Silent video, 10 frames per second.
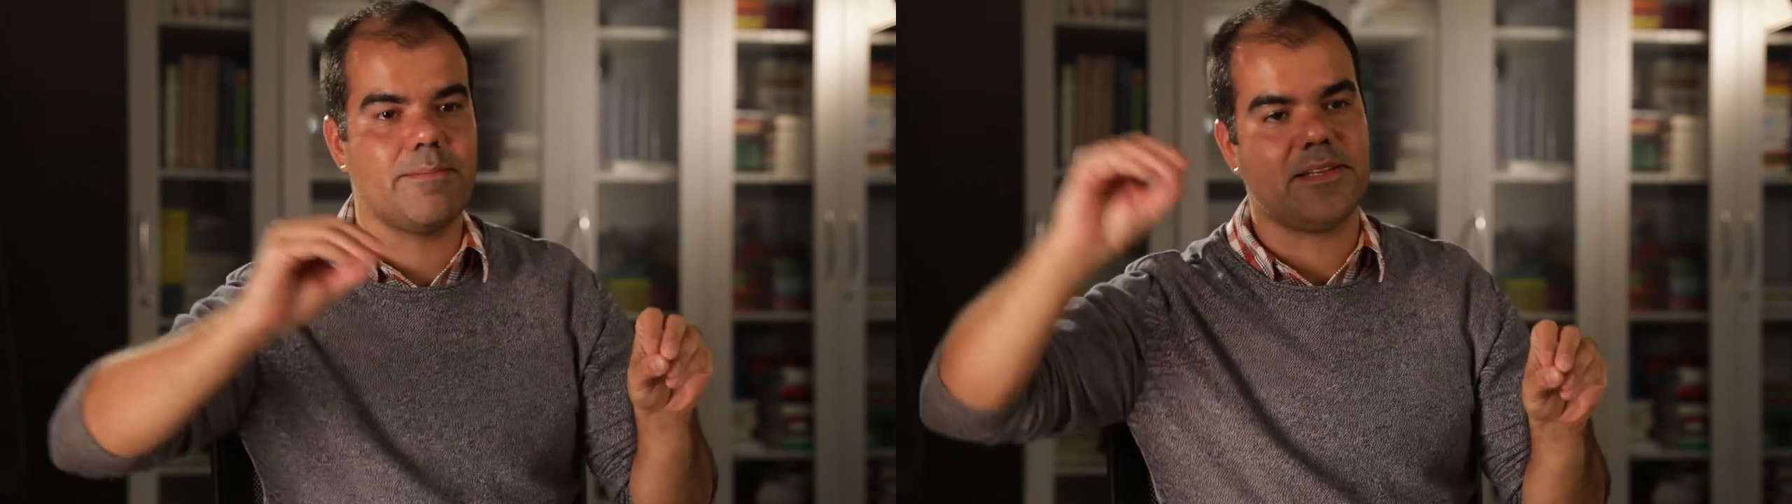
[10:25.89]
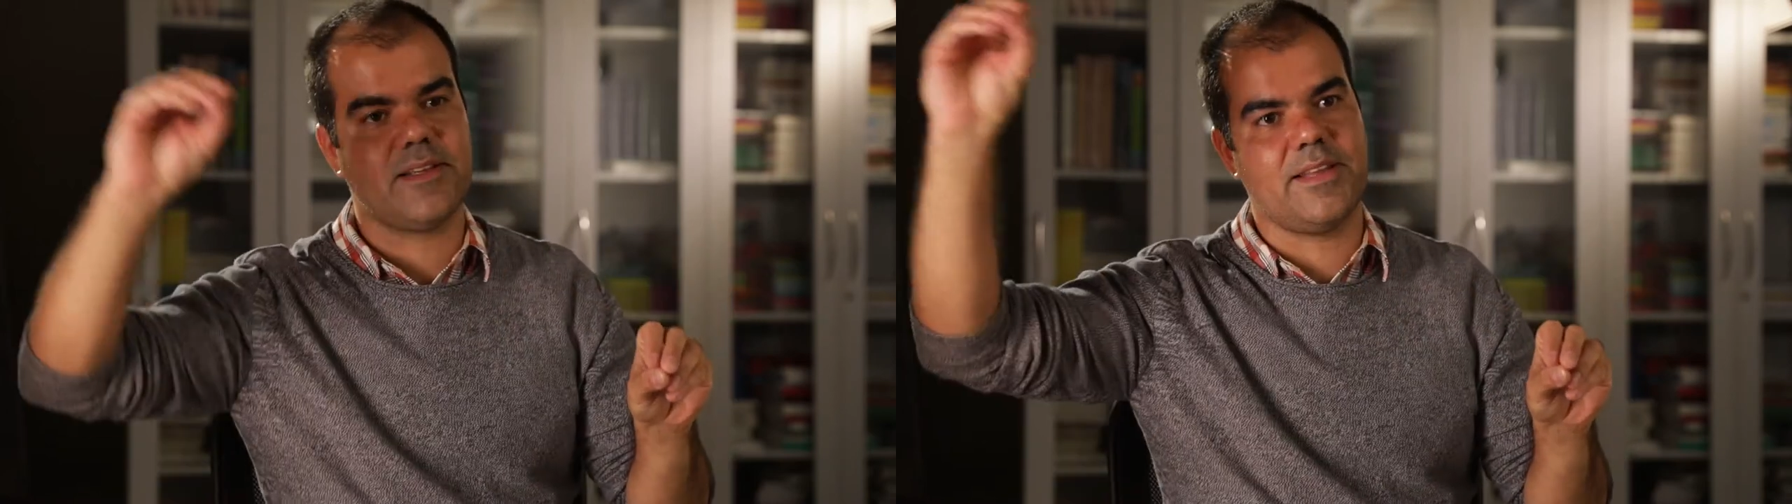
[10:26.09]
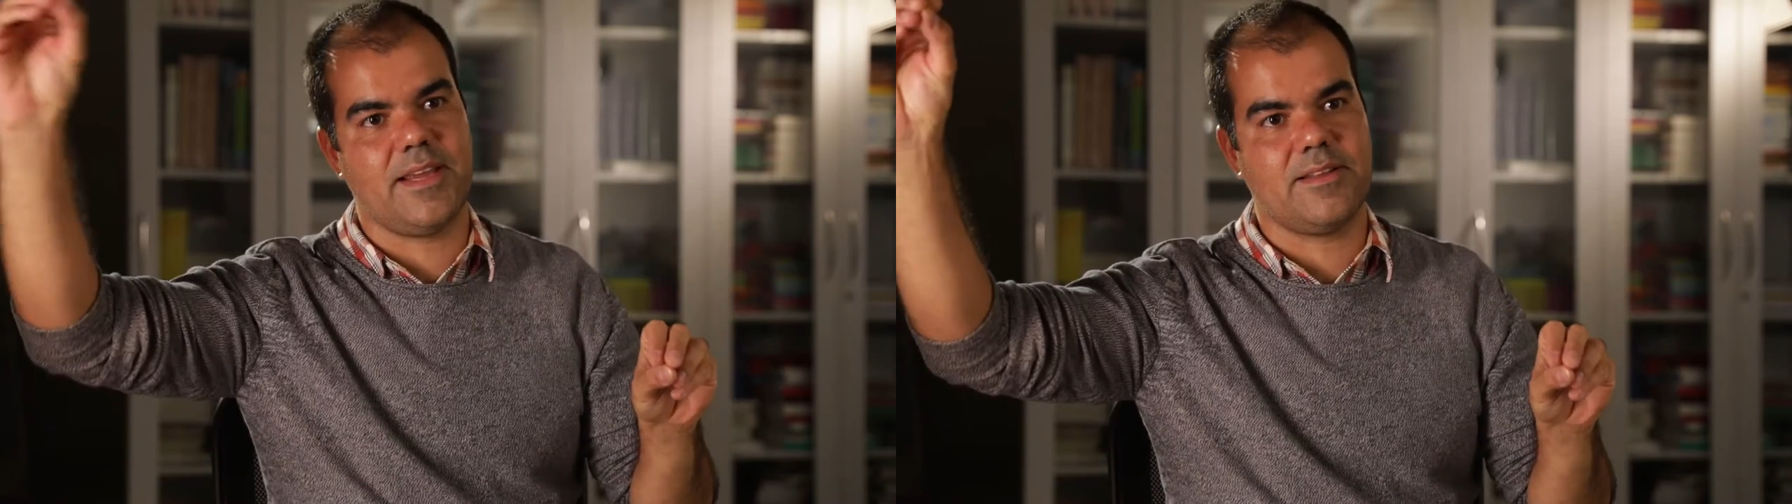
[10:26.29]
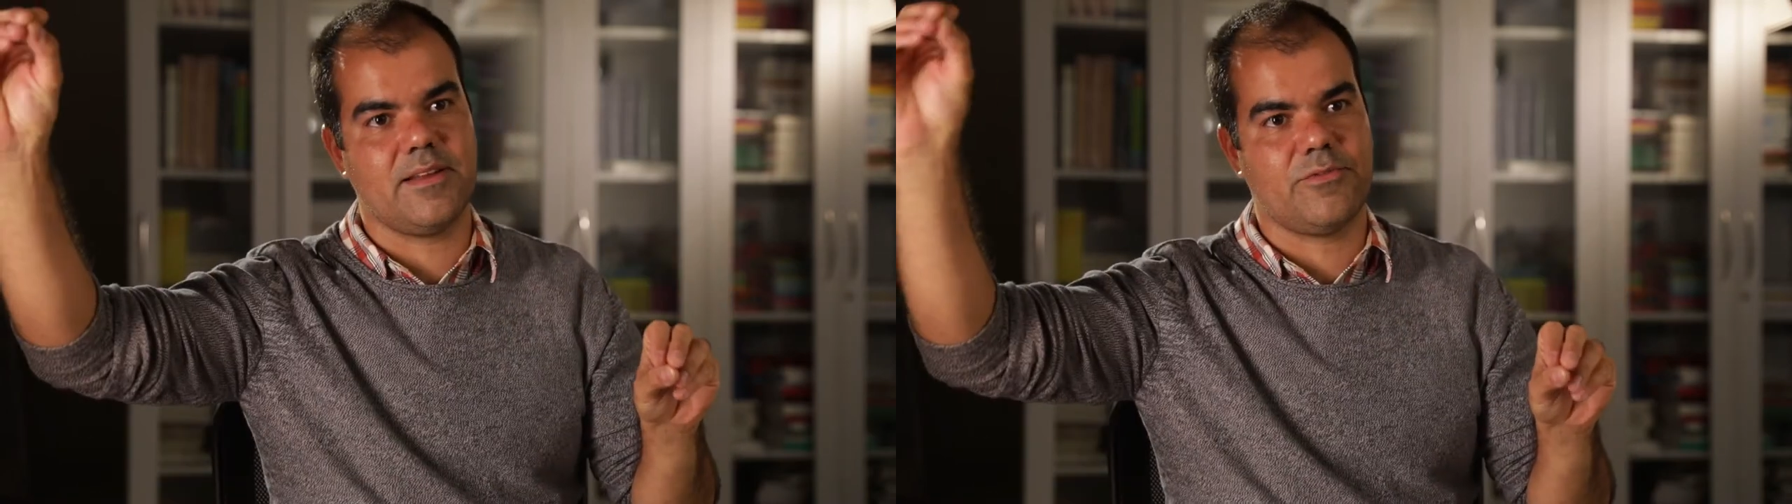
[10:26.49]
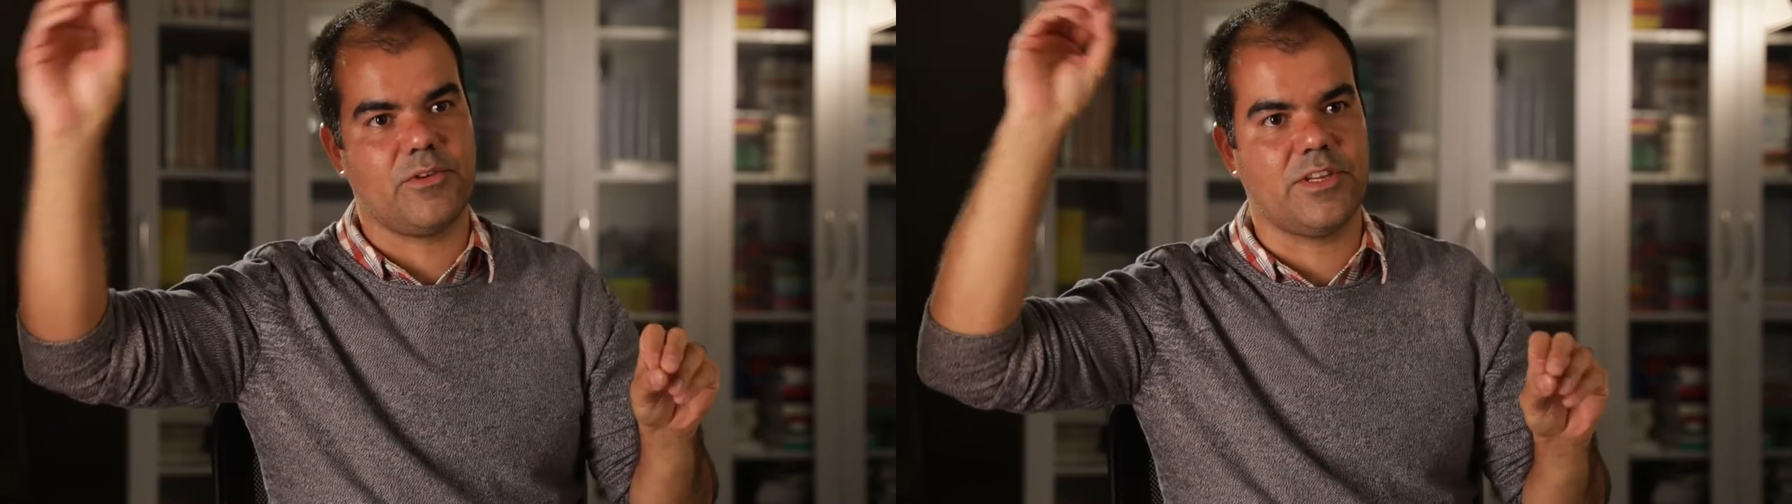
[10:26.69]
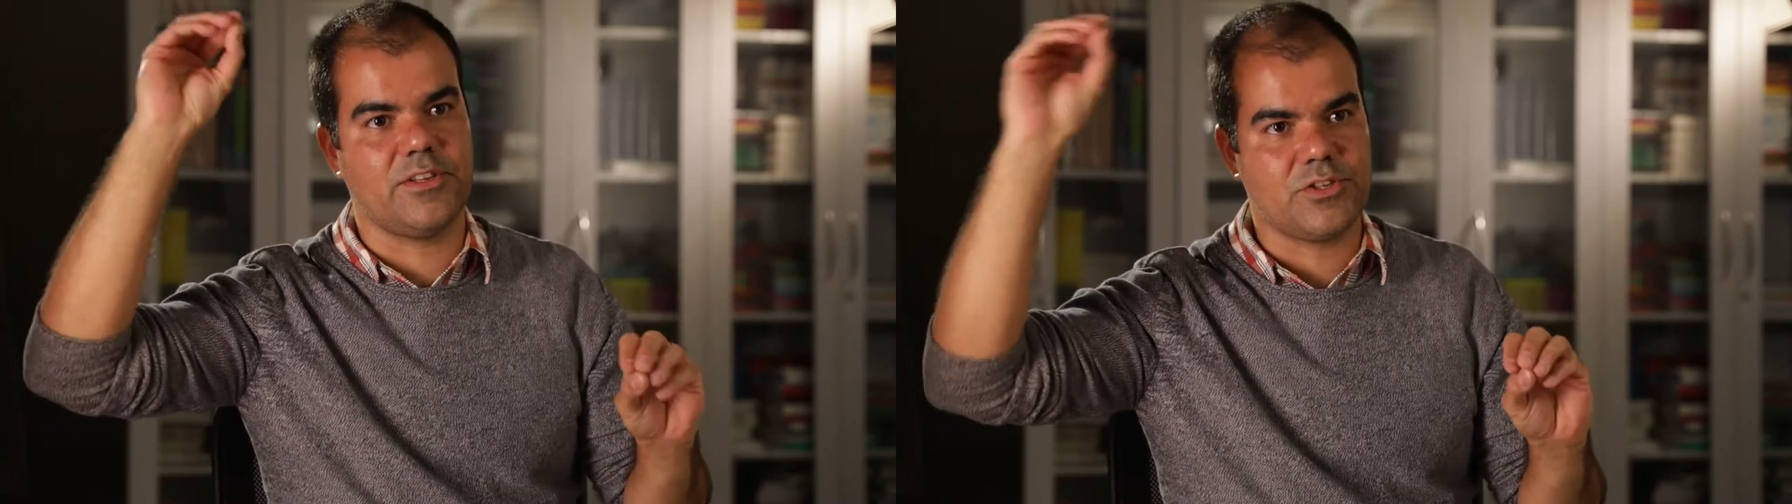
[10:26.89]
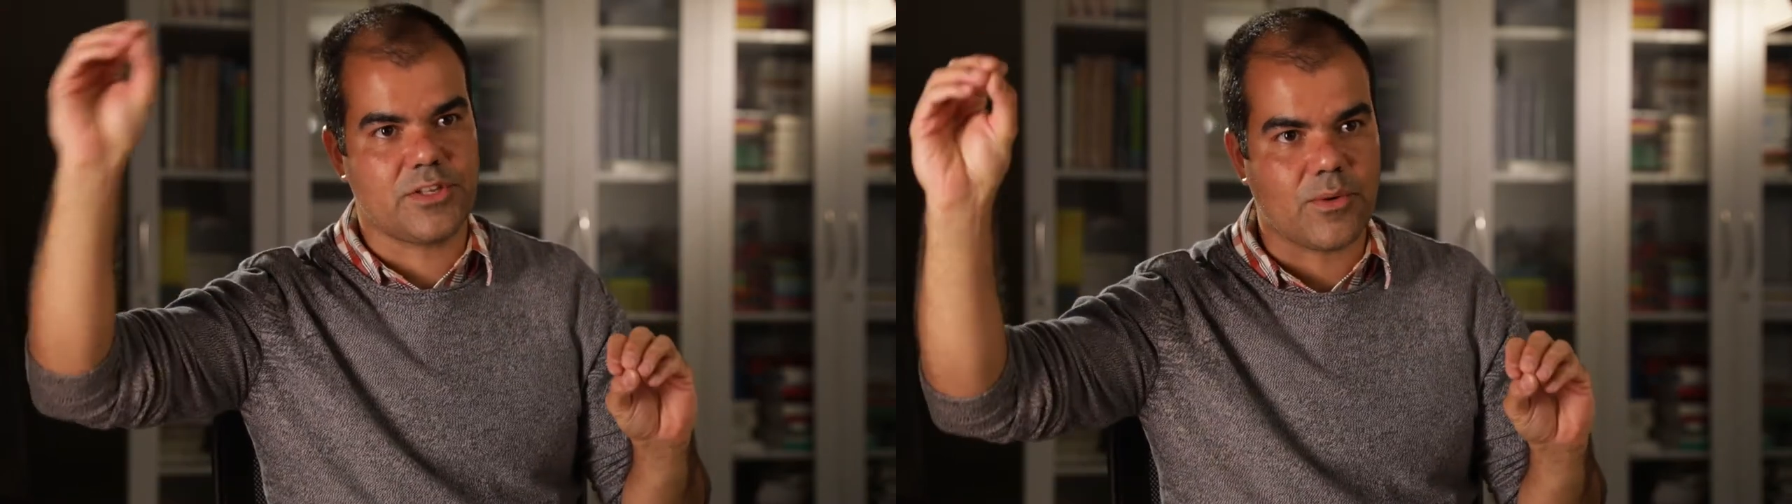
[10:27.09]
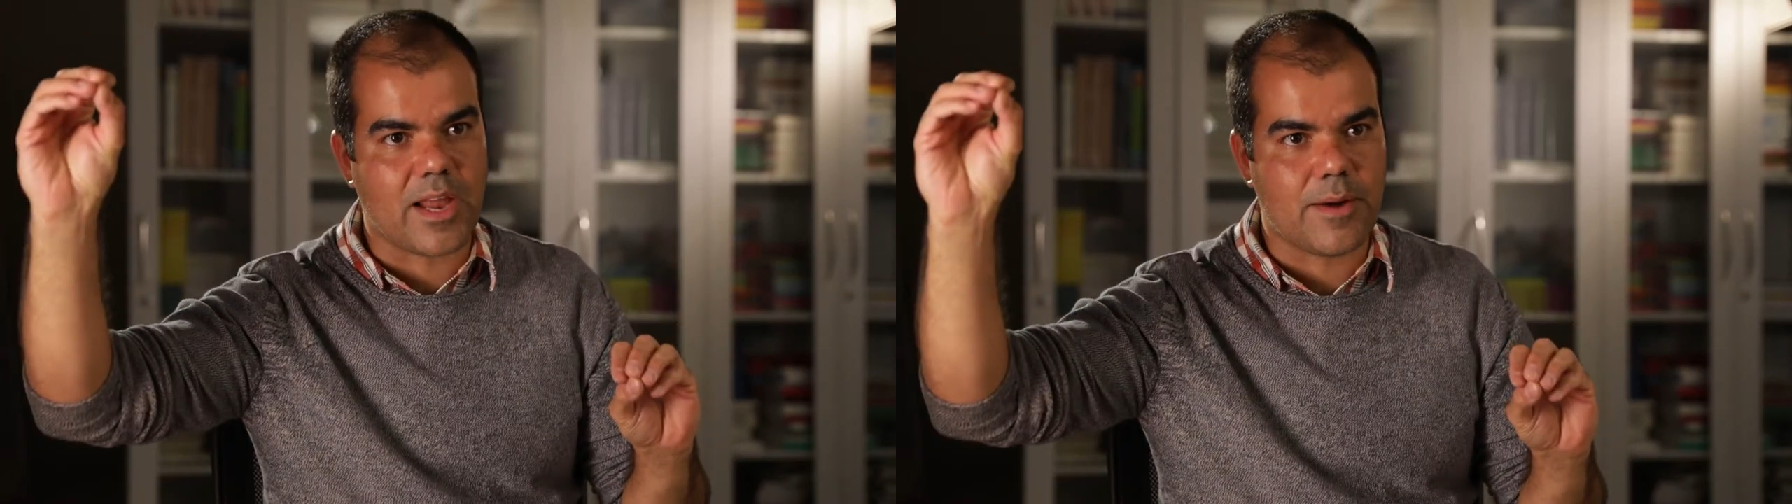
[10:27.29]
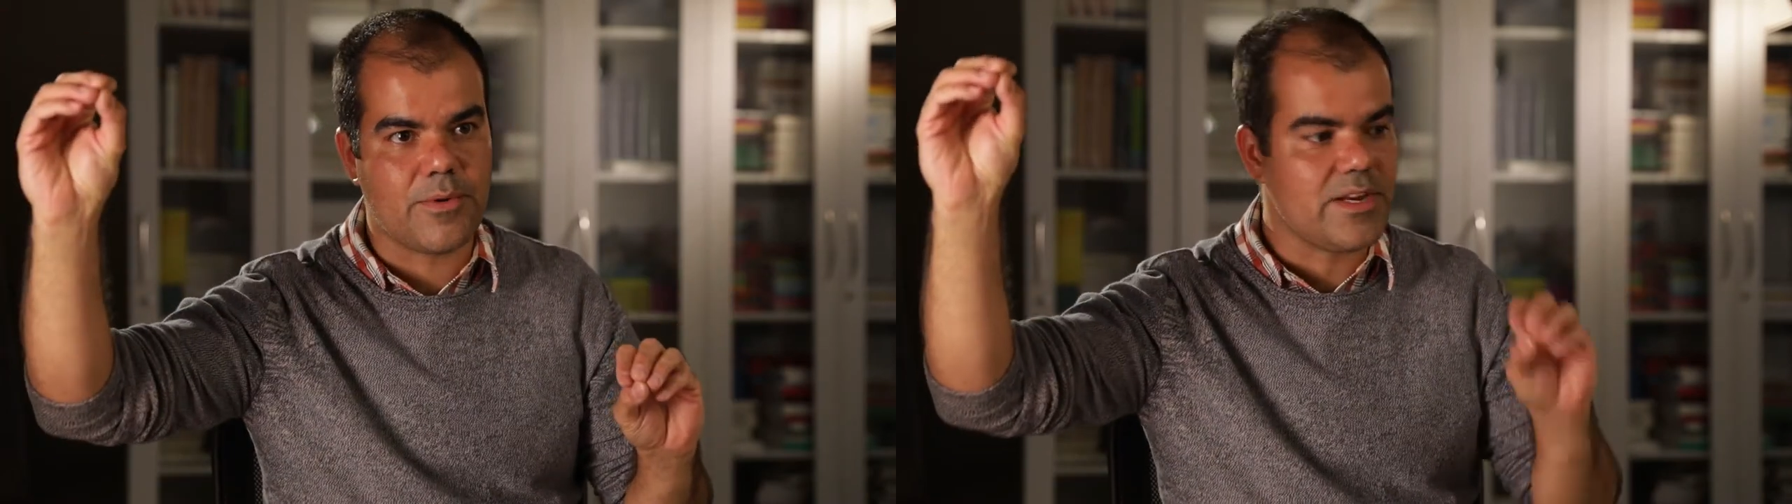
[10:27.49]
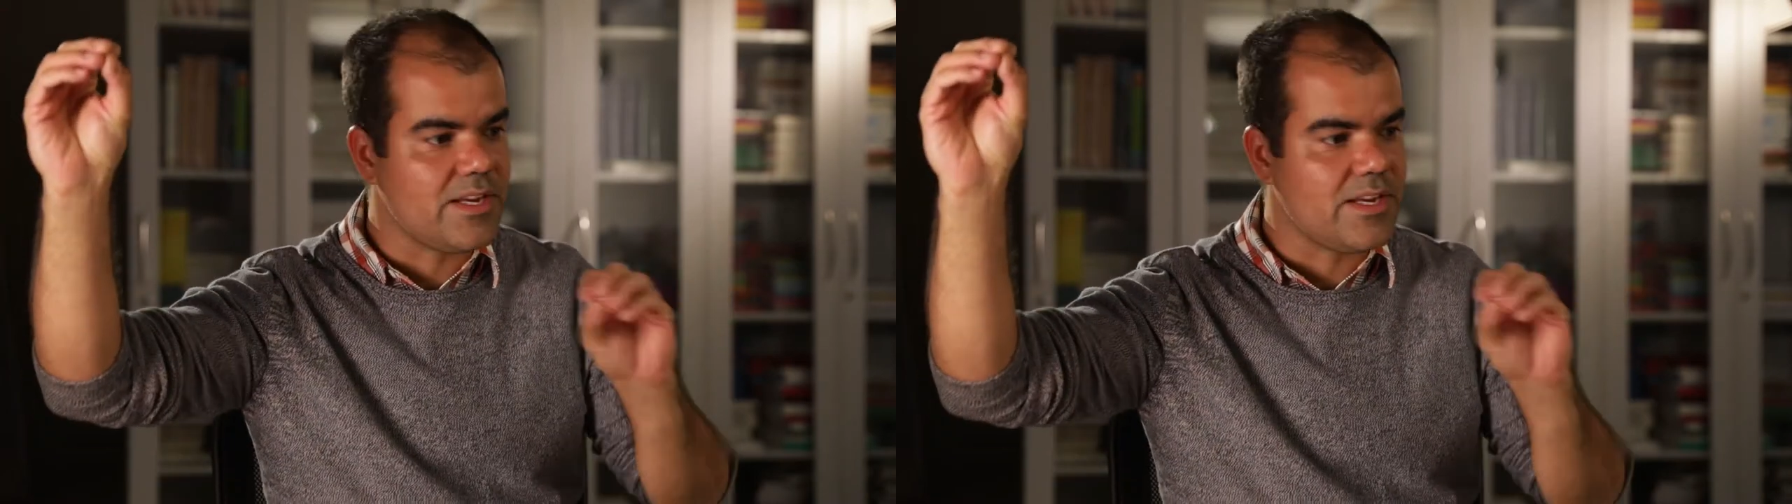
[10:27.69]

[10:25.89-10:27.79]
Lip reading: metadata from the digital library